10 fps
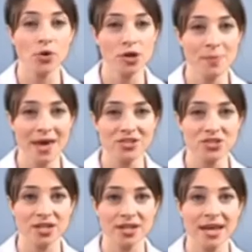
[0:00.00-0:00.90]

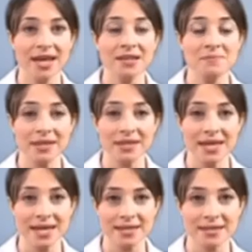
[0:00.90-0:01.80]
occupation in the Middle
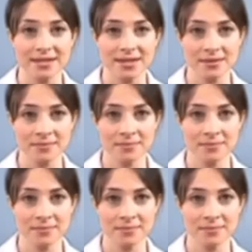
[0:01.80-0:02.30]
East.